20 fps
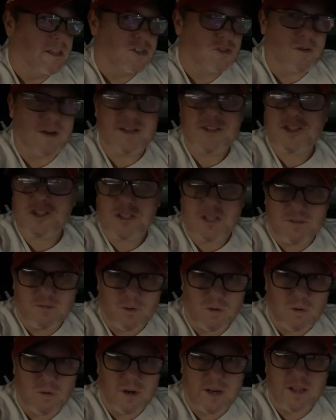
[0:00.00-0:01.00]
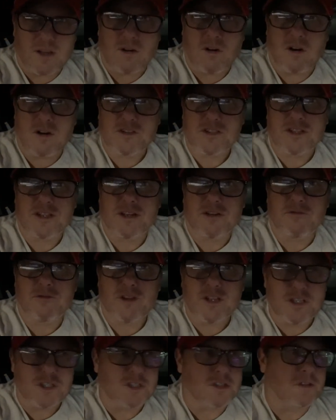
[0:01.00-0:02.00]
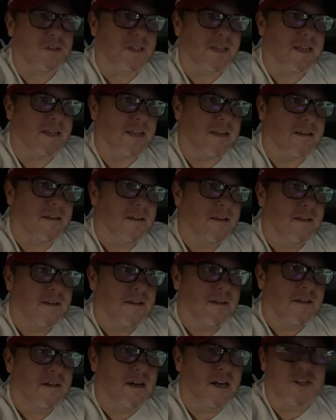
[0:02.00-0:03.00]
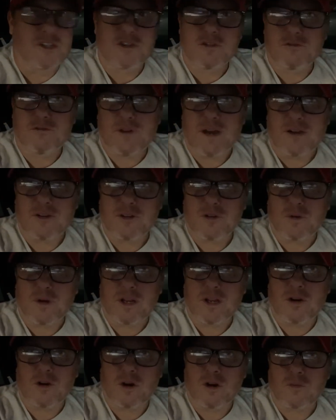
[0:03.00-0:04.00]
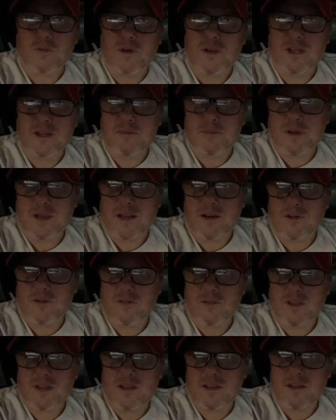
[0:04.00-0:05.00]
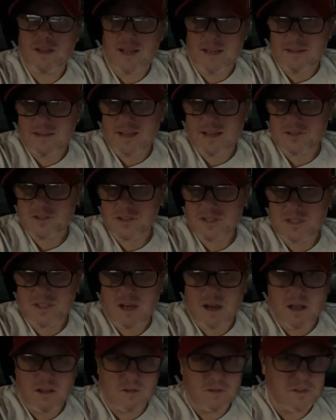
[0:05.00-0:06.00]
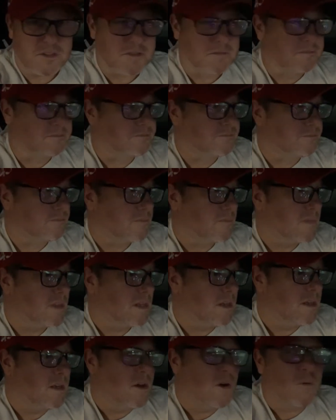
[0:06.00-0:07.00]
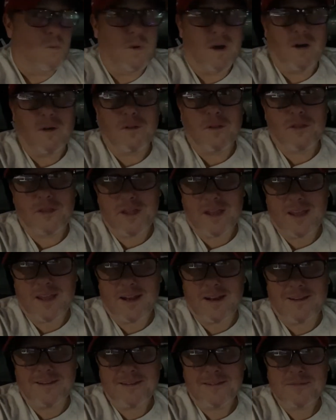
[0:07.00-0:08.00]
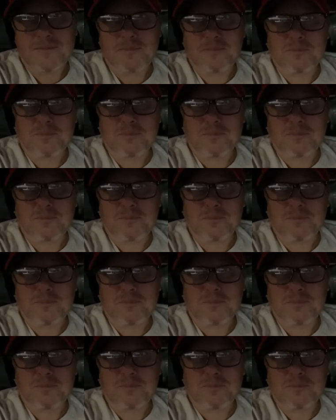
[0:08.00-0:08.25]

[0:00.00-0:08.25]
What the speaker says: Tried several credit cards, and then eventually Hunter found a credit card where he could pay her the $8,000. Well, then